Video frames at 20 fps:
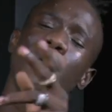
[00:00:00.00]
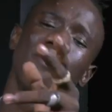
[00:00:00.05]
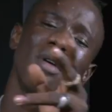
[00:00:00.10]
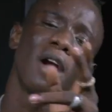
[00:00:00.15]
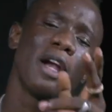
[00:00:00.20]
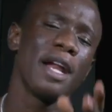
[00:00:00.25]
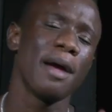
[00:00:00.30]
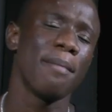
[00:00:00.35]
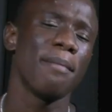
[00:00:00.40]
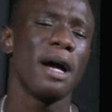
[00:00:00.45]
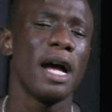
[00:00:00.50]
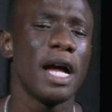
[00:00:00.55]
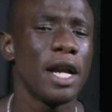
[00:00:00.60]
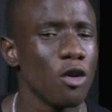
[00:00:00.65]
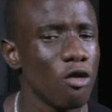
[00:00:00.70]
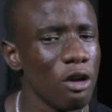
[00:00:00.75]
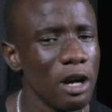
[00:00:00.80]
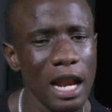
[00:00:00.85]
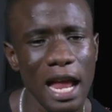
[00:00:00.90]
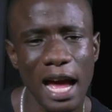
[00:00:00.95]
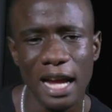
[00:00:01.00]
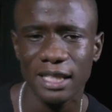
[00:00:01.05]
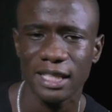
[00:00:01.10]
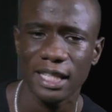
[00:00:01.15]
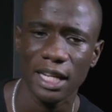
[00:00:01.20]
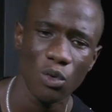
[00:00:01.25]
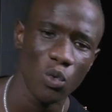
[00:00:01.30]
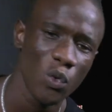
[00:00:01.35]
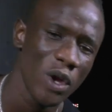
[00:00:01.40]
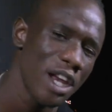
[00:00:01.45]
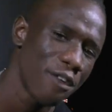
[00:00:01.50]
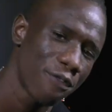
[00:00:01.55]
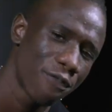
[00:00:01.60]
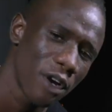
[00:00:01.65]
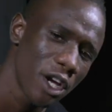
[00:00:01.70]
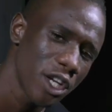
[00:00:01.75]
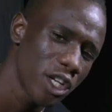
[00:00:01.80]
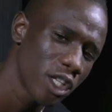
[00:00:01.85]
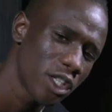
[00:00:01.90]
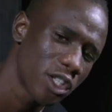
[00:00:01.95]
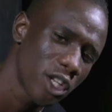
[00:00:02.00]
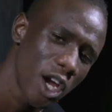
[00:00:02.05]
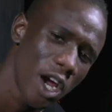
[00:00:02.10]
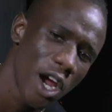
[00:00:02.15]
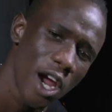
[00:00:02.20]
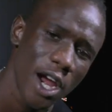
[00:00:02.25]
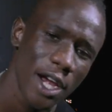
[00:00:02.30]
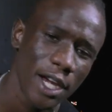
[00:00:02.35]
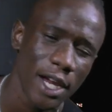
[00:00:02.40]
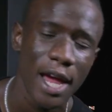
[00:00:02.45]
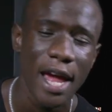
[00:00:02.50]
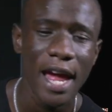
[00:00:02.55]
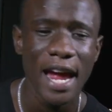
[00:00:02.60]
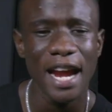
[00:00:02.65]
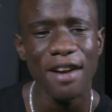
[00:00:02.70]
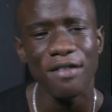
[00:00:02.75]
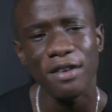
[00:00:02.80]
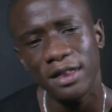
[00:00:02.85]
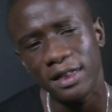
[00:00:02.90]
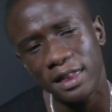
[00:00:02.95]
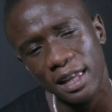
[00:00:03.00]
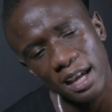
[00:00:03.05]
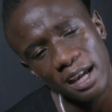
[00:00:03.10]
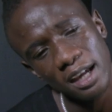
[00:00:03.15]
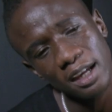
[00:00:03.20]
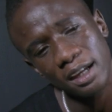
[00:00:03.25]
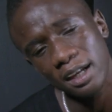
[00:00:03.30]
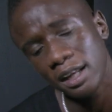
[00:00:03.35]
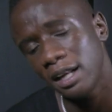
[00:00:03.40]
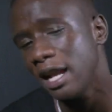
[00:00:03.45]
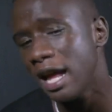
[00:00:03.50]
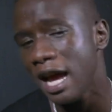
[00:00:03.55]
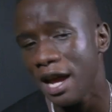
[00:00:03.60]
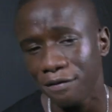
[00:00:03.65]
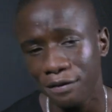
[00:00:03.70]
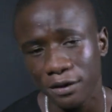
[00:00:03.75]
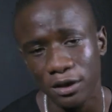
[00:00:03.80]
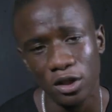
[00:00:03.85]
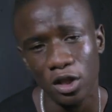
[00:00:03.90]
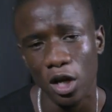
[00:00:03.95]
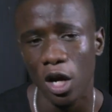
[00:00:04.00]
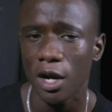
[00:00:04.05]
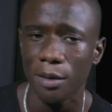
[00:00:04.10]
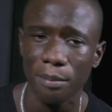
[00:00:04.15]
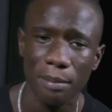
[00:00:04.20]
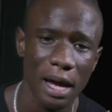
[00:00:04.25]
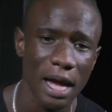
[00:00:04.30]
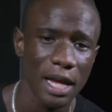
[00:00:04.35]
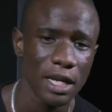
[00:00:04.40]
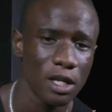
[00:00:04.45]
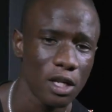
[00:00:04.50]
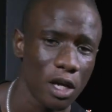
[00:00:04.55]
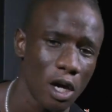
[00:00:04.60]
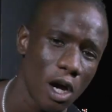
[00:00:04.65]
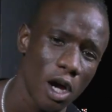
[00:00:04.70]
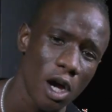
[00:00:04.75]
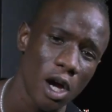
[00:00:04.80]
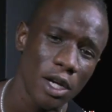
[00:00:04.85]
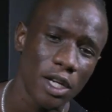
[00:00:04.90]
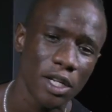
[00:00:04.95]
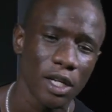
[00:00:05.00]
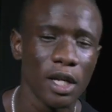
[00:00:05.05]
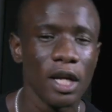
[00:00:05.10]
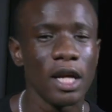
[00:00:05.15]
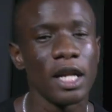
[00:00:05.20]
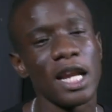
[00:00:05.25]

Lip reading: Brother man, relax and wait for your turn. Everything in life is done by God.